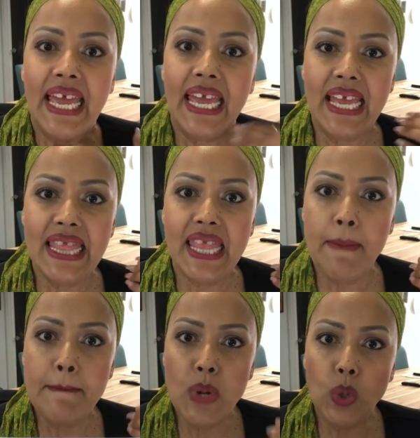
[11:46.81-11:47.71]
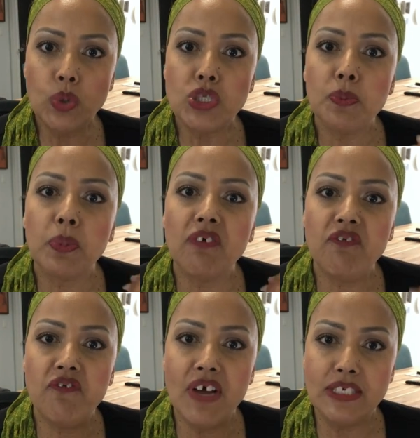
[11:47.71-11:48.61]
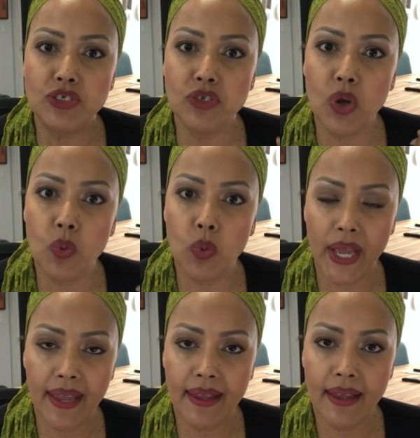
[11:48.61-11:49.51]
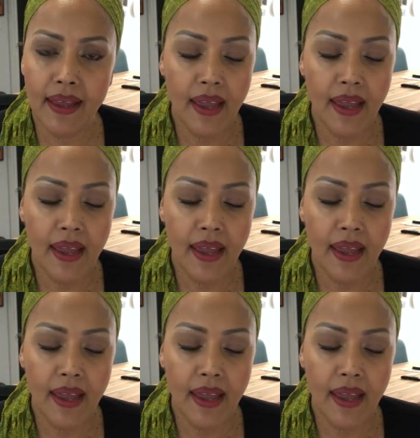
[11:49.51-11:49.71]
in the most professional way.